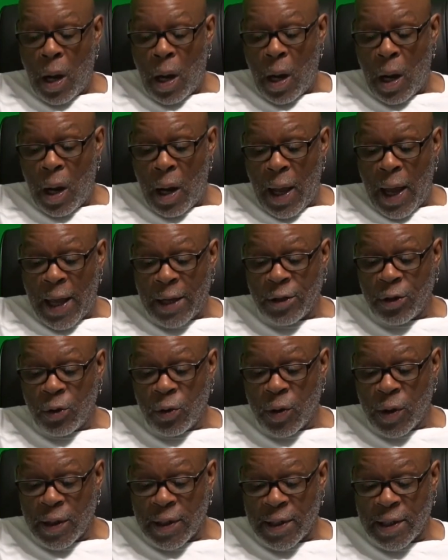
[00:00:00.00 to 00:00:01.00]
as
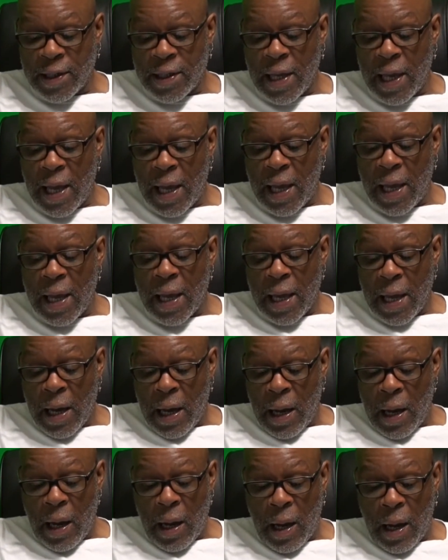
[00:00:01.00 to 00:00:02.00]
you can see,
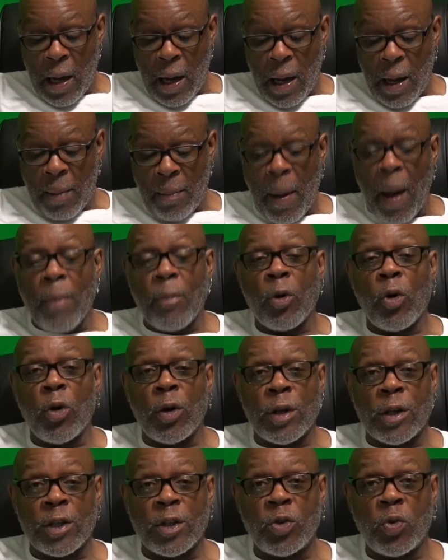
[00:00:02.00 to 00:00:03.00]
I'm
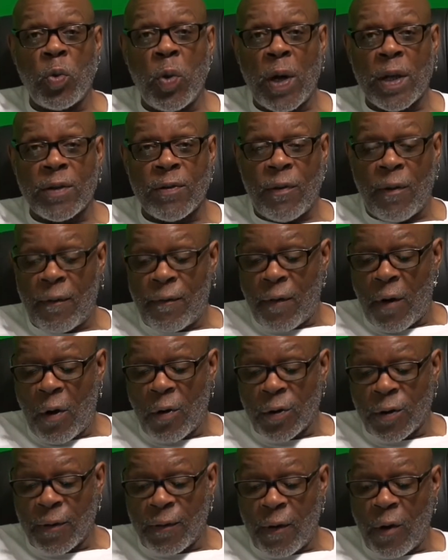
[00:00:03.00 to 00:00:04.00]
going to switch from
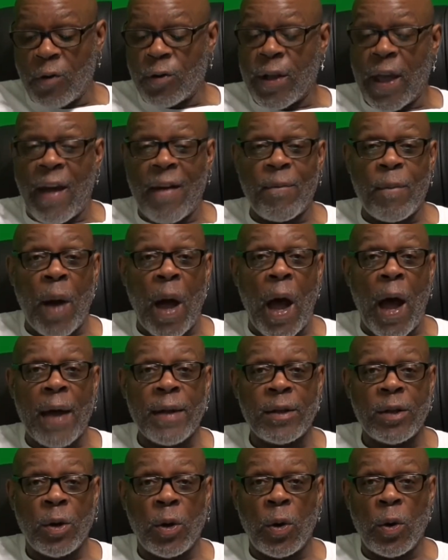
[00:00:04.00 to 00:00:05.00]
phone to phone. Have my
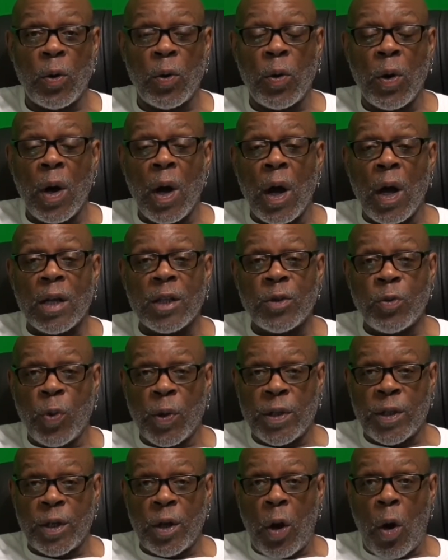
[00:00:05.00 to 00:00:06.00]
auto
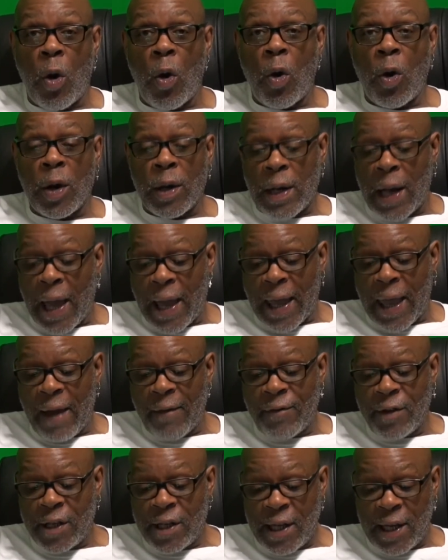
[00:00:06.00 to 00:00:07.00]
switching on like
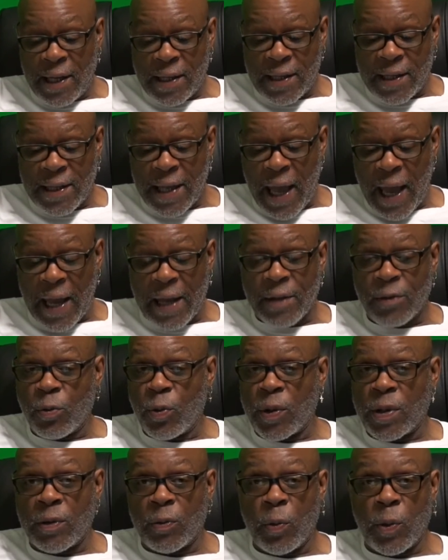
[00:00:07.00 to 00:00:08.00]
every 10 seconds,
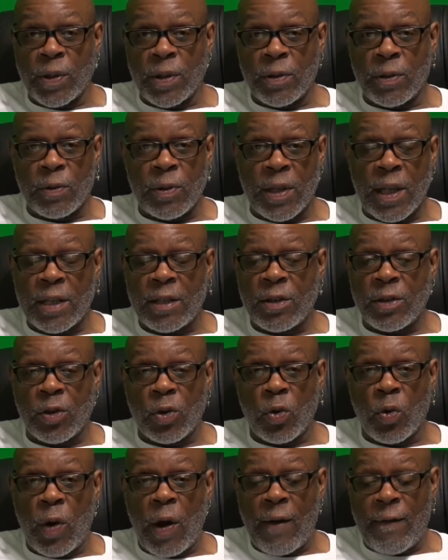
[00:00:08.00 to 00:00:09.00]
which this is
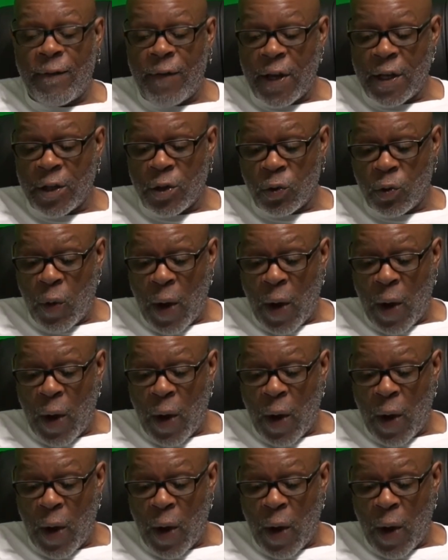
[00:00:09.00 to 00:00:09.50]
a great feature